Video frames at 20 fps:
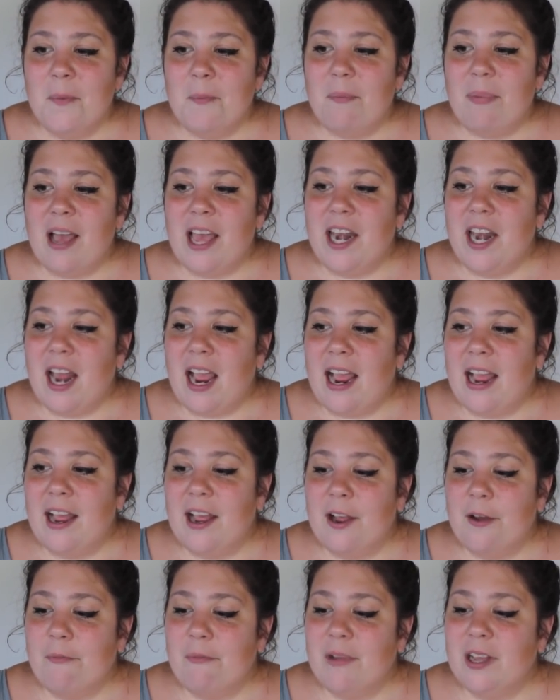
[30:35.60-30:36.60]
But
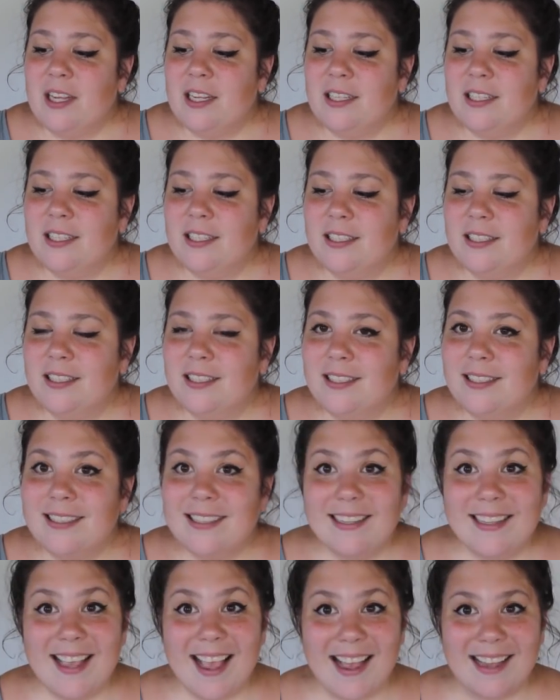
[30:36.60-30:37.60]

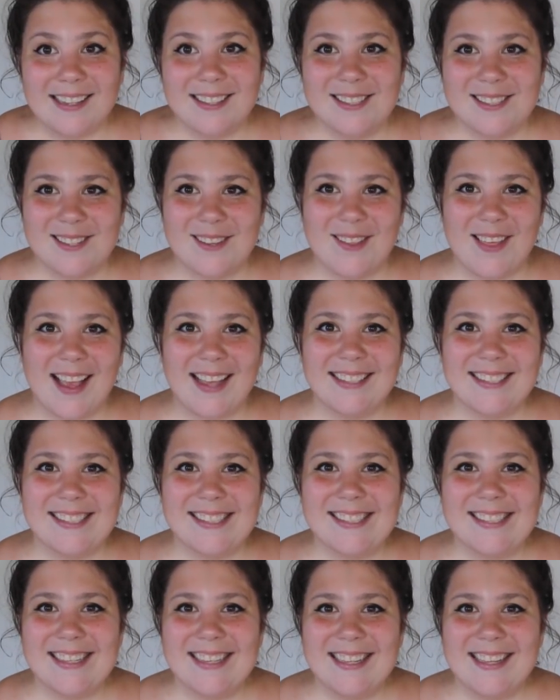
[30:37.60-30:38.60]
yeah, so
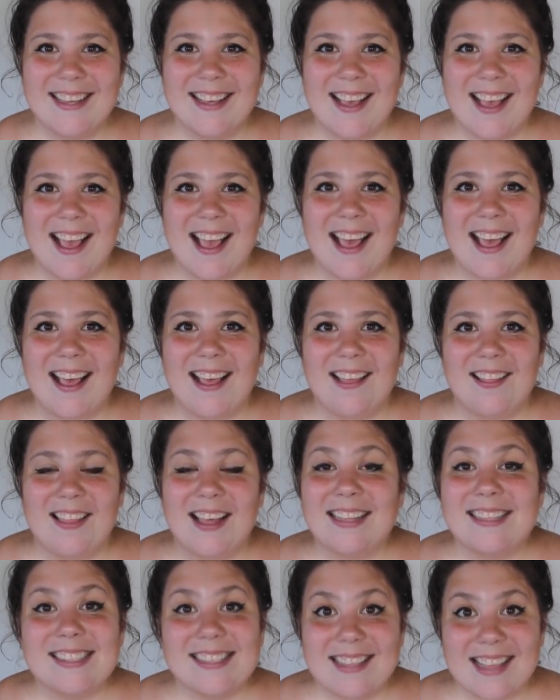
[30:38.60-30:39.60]
that's
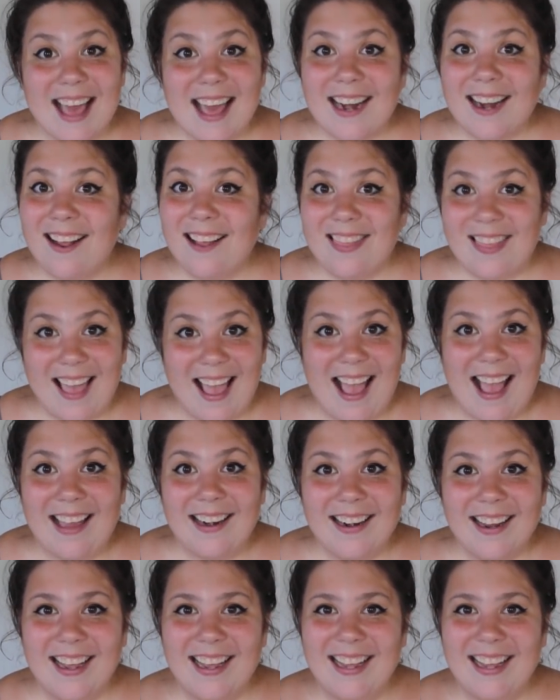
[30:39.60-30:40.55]
that on that.